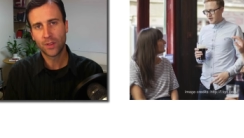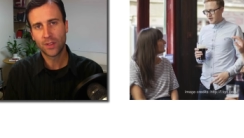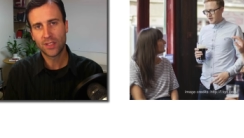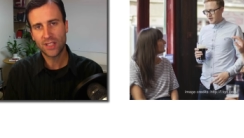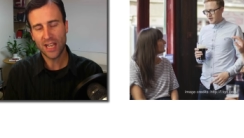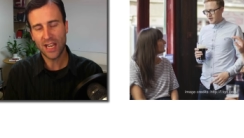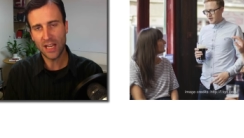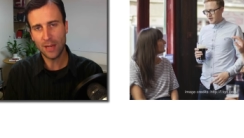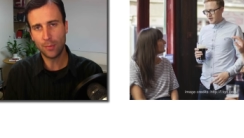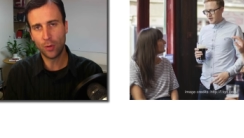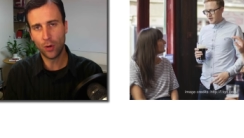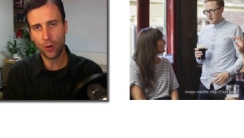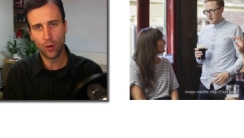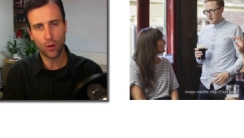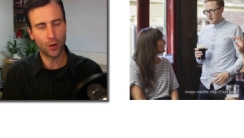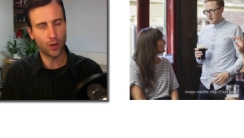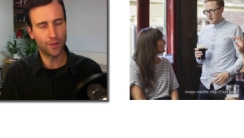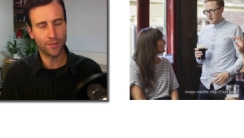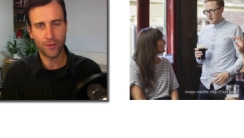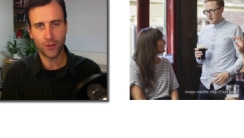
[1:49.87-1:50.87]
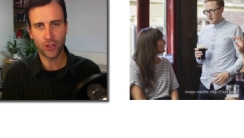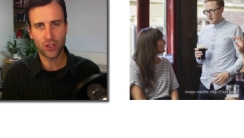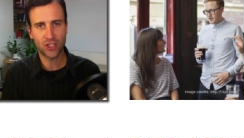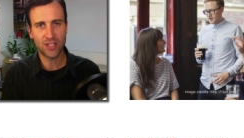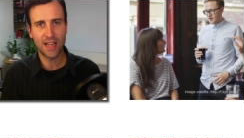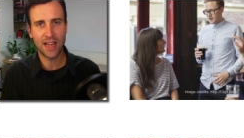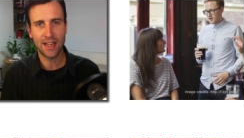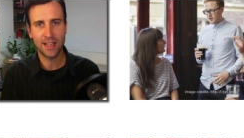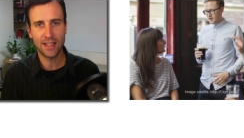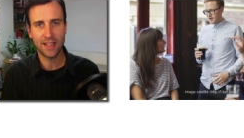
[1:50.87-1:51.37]
table or if you're
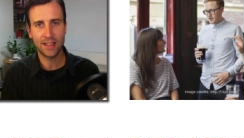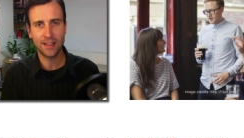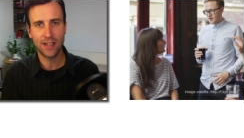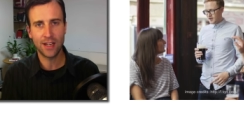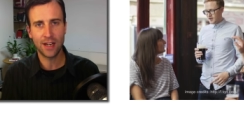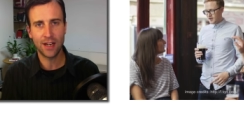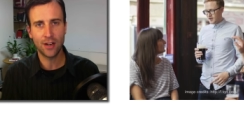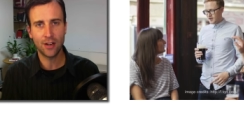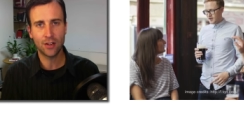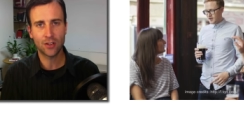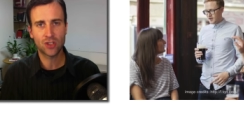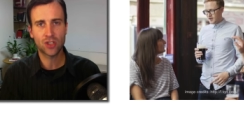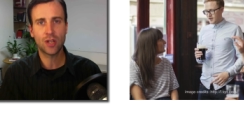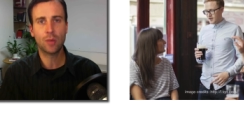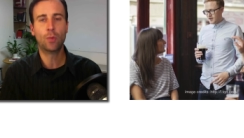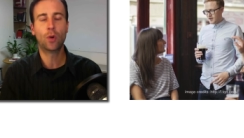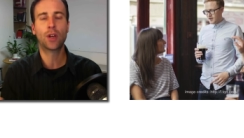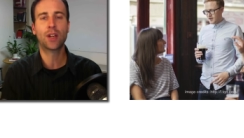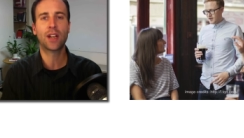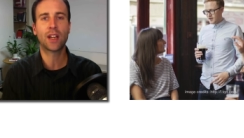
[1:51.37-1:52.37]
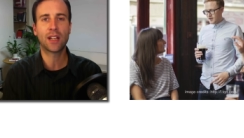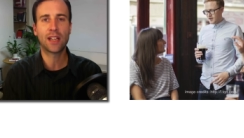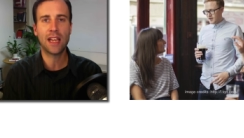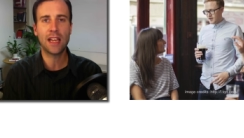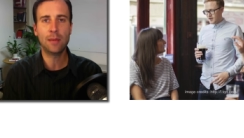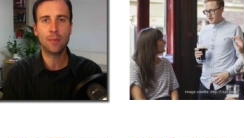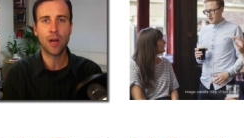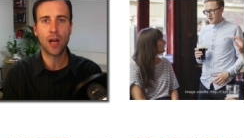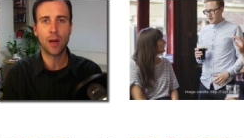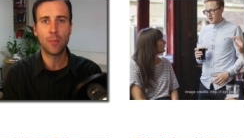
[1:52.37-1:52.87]
standing there, someone
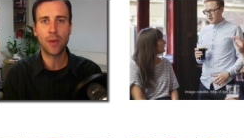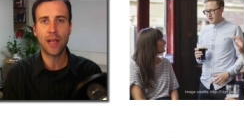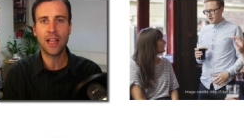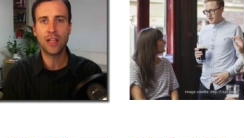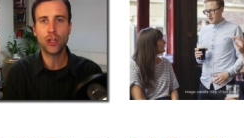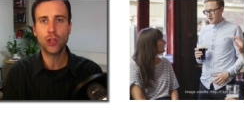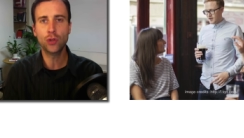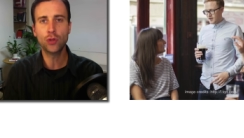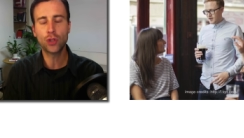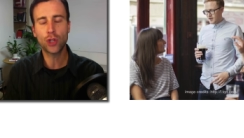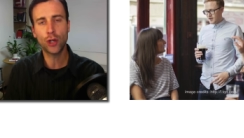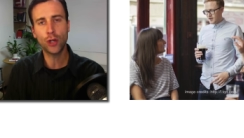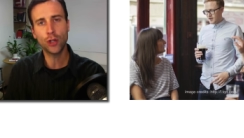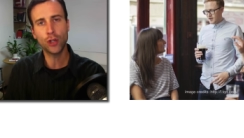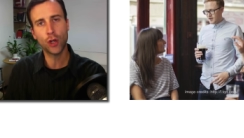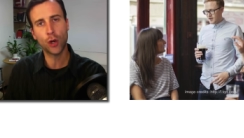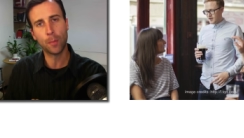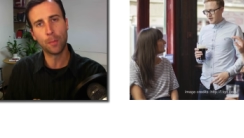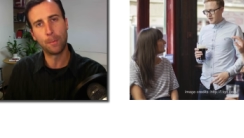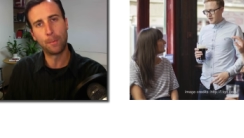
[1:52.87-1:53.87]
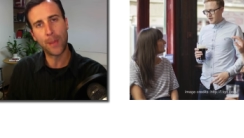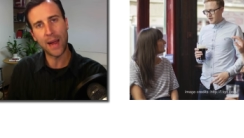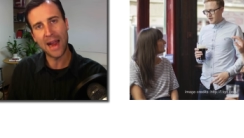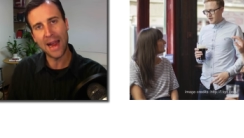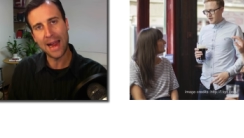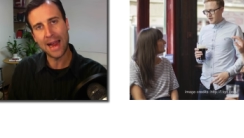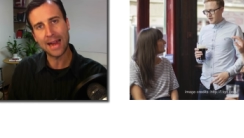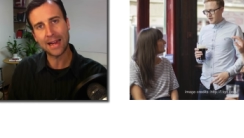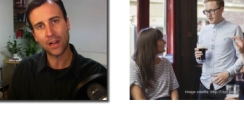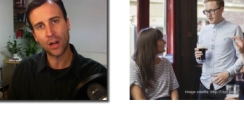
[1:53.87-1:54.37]
came up and you turned your
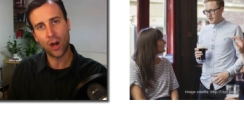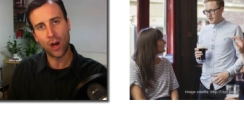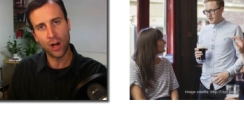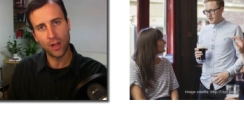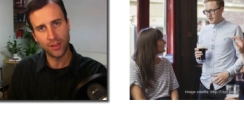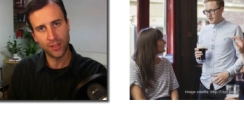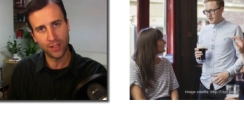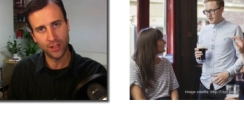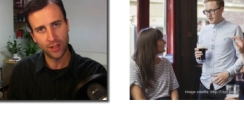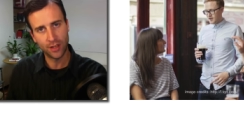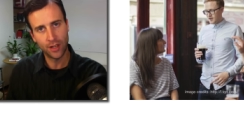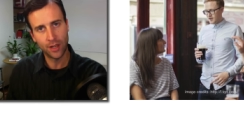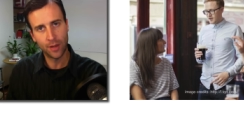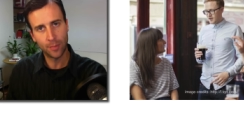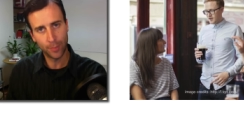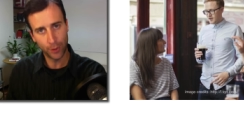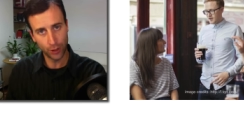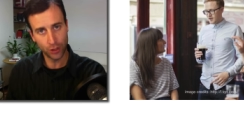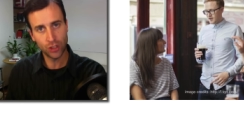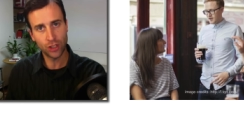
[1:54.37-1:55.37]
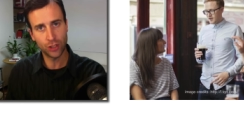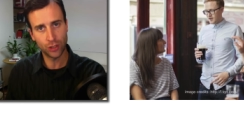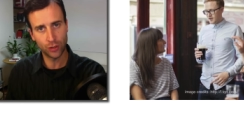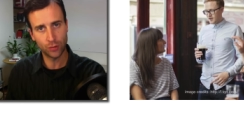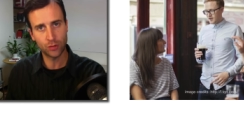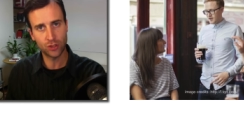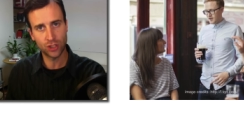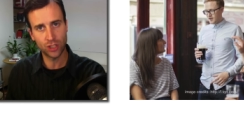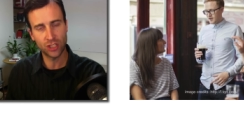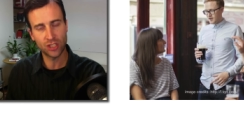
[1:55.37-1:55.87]
back on the person who
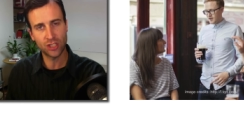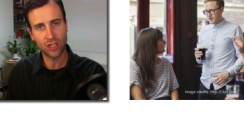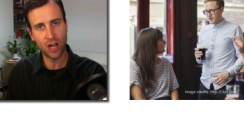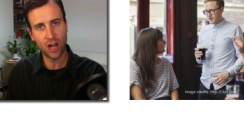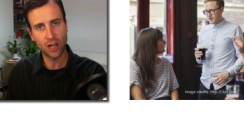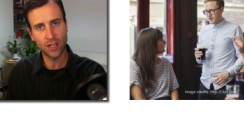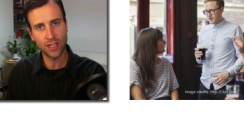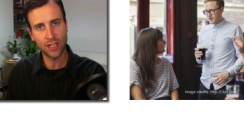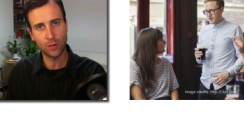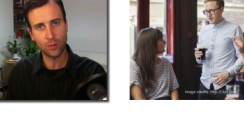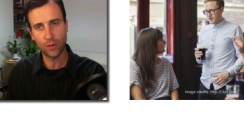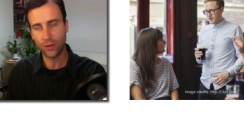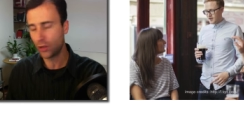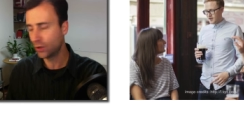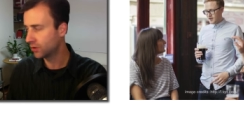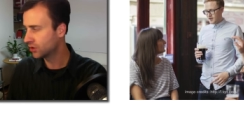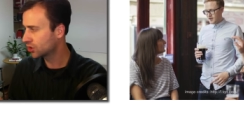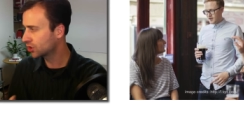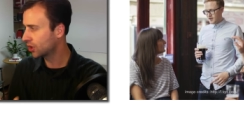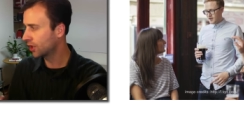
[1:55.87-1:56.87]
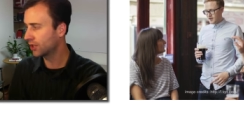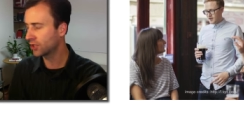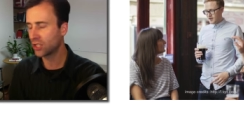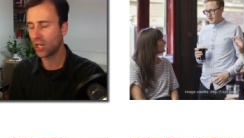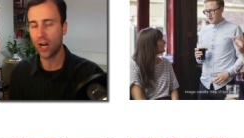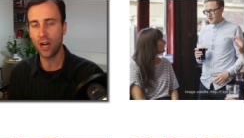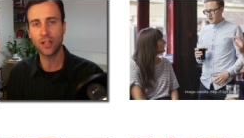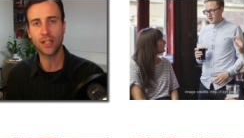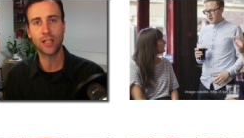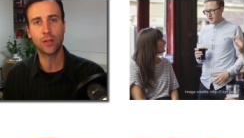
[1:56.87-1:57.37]
was just talking with you and started
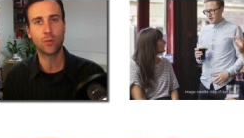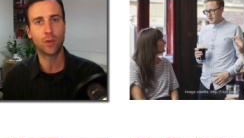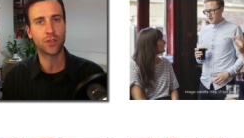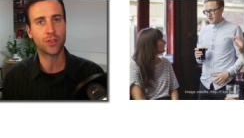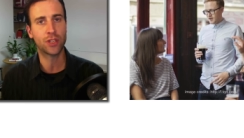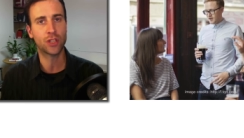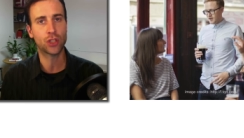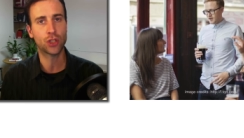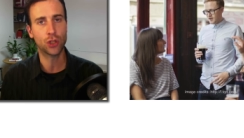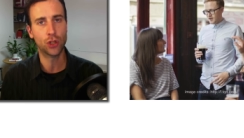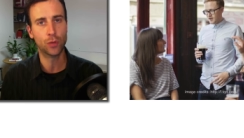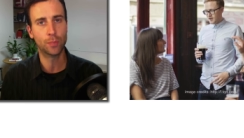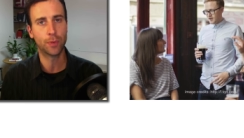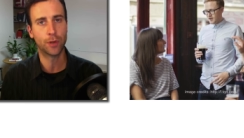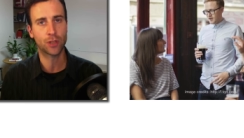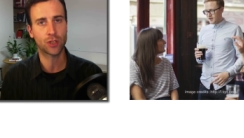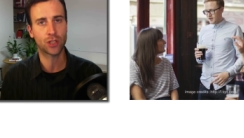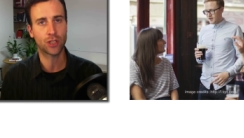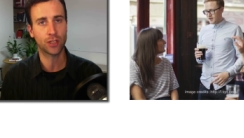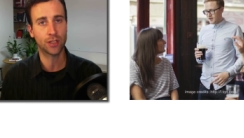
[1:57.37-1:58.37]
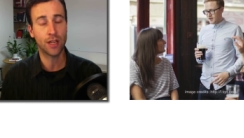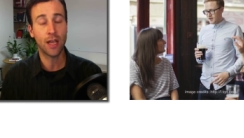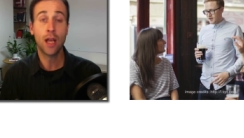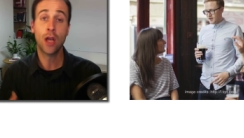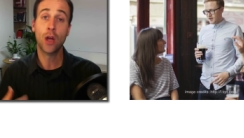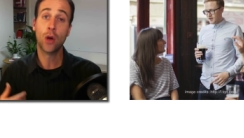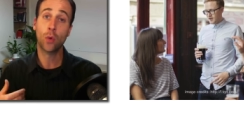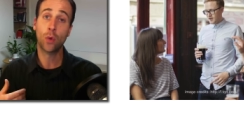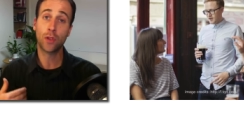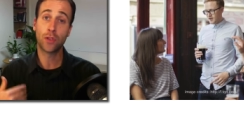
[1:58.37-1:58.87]
talking with this new person
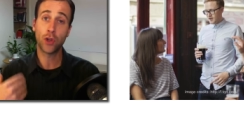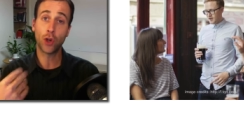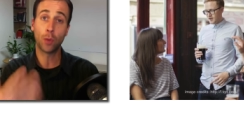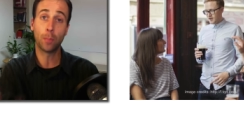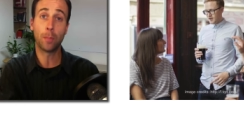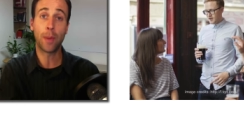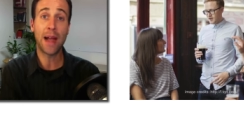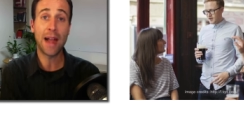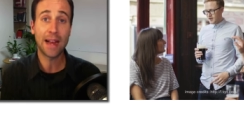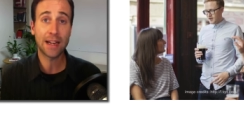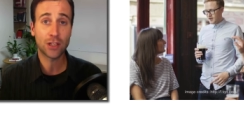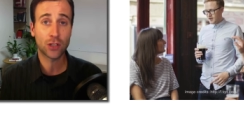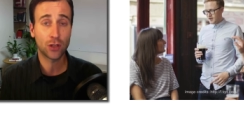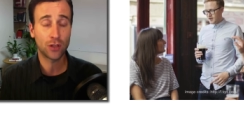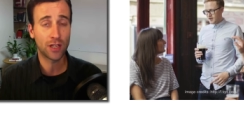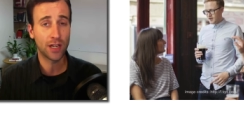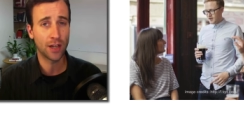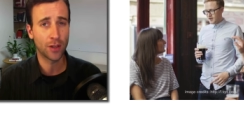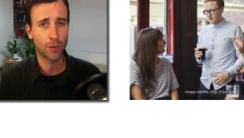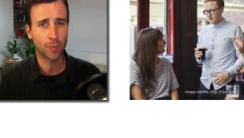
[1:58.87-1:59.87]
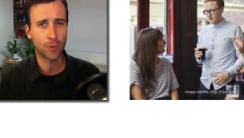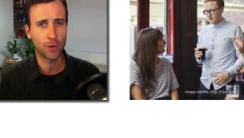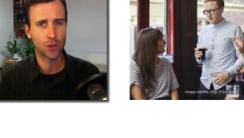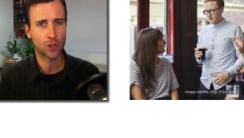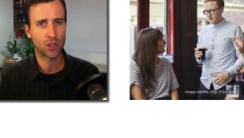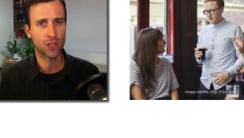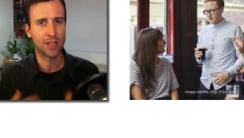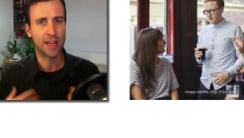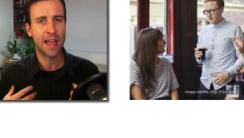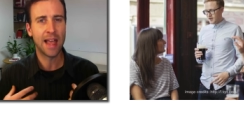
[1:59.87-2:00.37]
with your back to the other
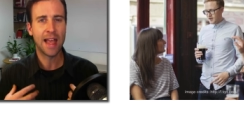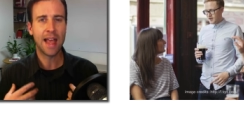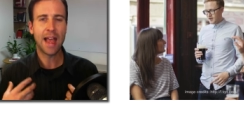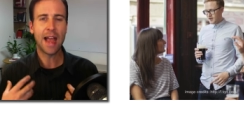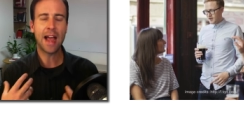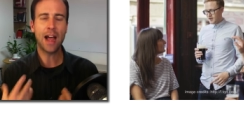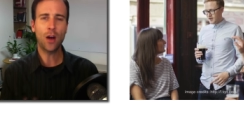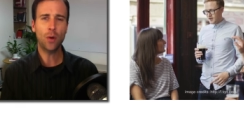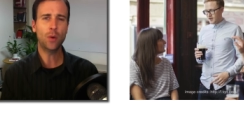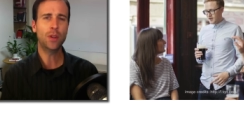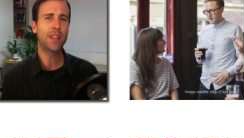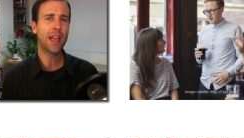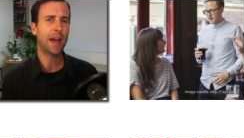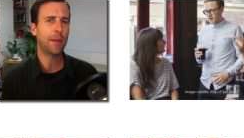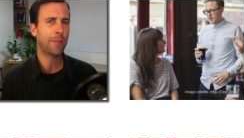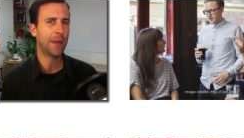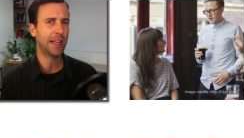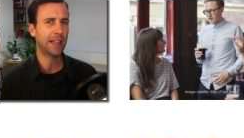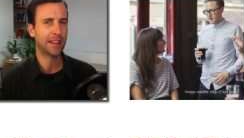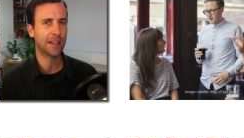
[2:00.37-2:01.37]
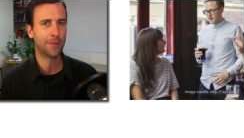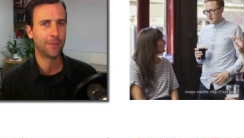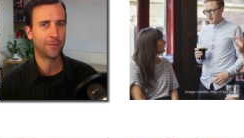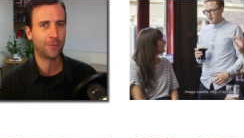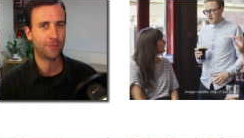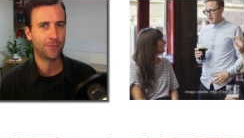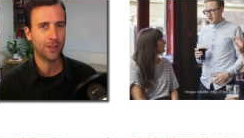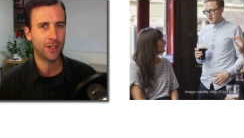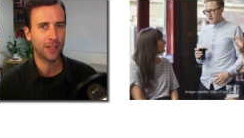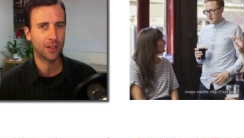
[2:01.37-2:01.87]
person, how would that make them
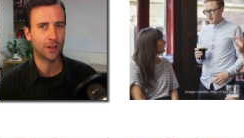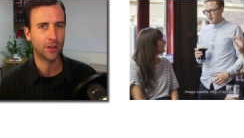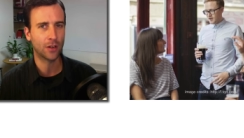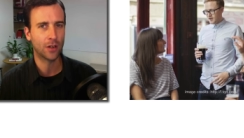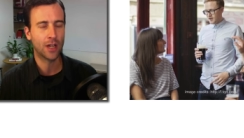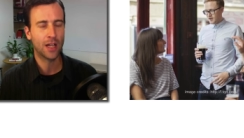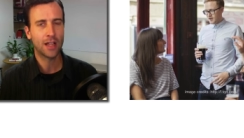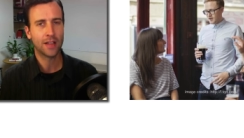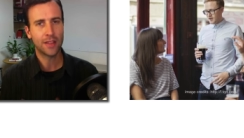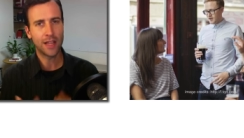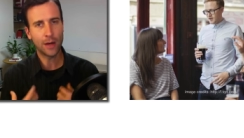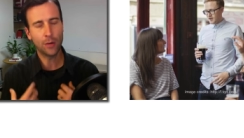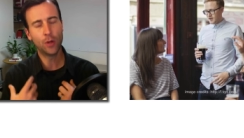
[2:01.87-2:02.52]
feel? That